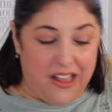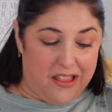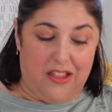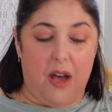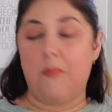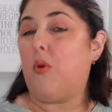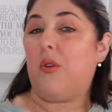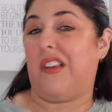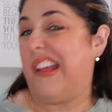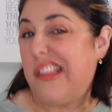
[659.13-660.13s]
a lot more
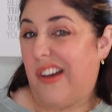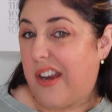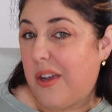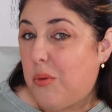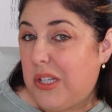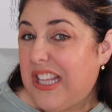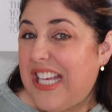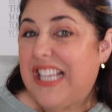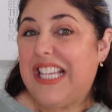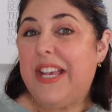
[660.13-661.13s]
than I thought I would
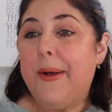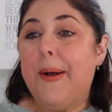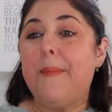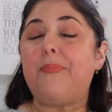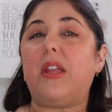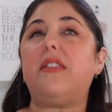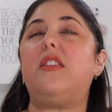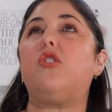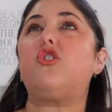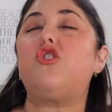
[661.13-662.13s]
lately.
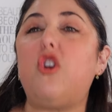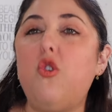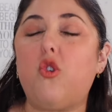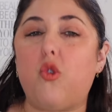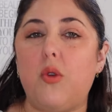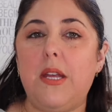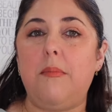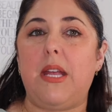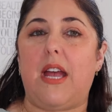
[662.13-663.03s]
They're so creamy.